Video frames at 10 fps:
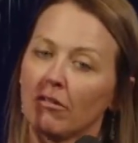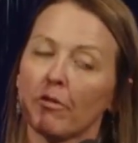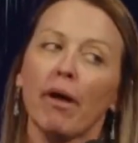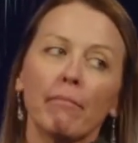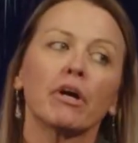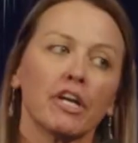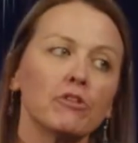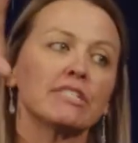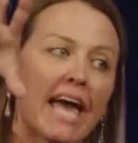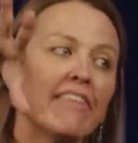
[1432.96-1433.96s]
remember
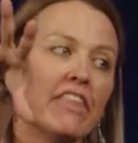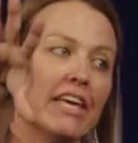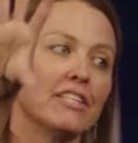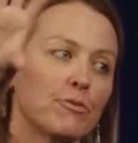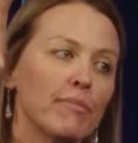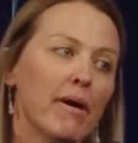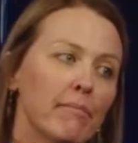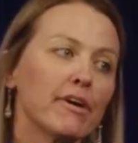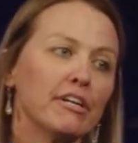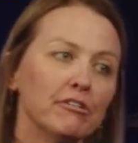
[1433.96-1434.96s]
you said this,
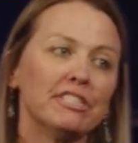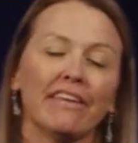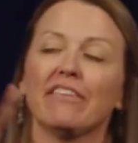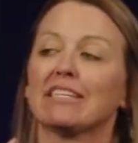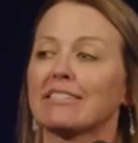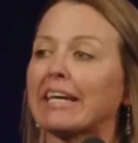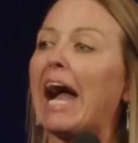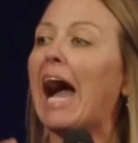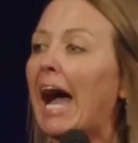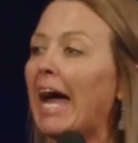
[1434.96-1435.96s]
remember you did this,
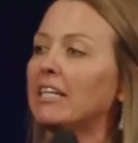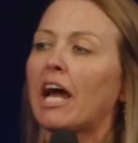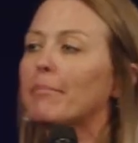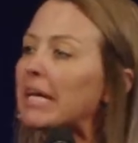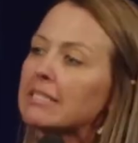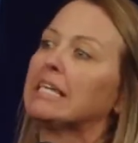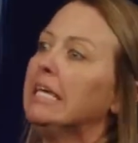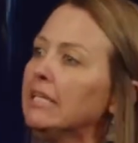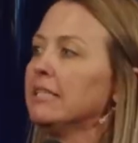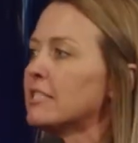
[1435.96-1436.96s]
like I, not because
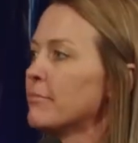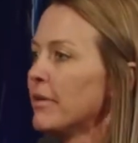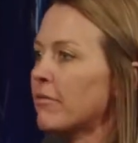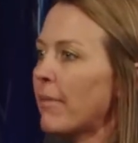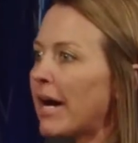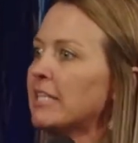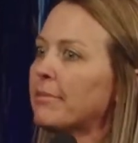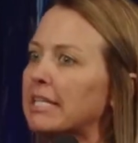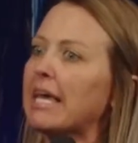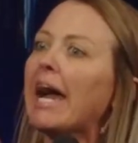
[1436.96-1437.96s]
he needs to be reminded,
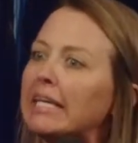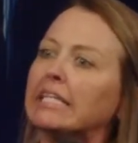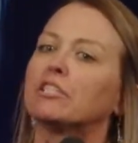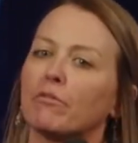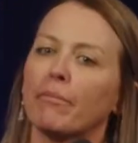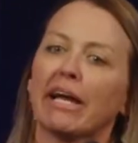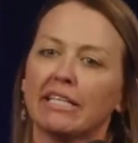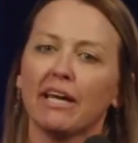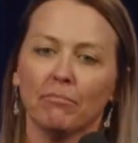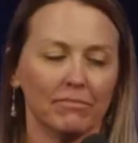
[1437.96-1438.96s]
because I need to remind
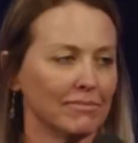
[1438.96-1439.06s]
him.